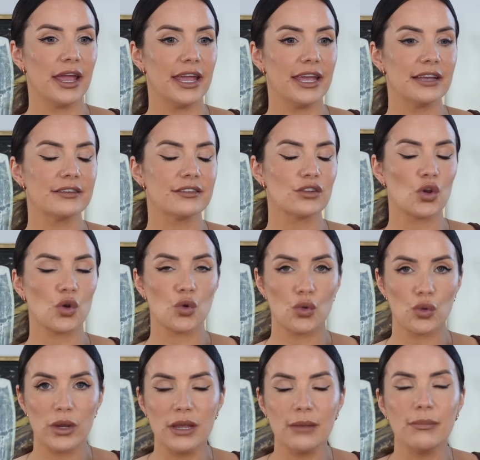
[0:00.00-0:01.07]
It's
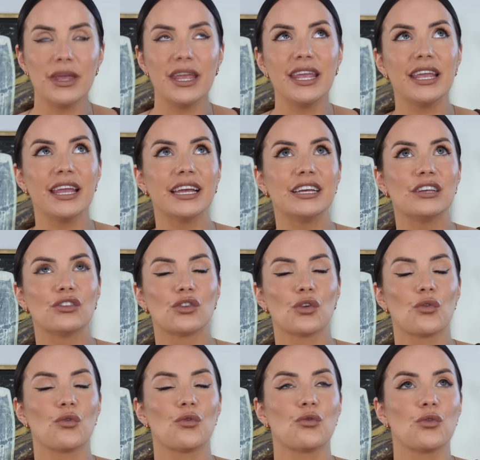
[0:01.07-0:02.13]
creamy, it's
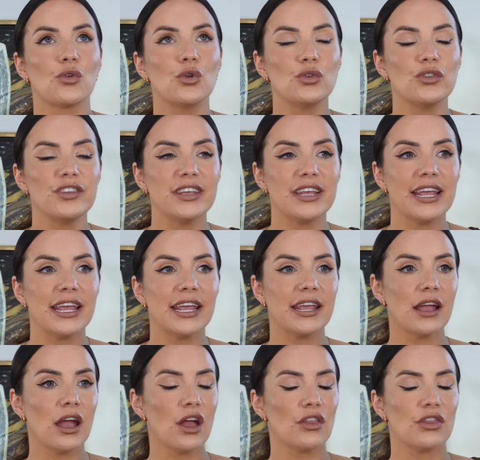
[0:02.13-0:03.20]

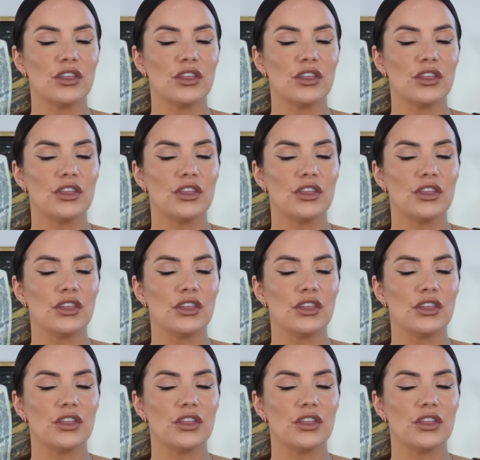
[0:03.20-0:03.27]
fruity.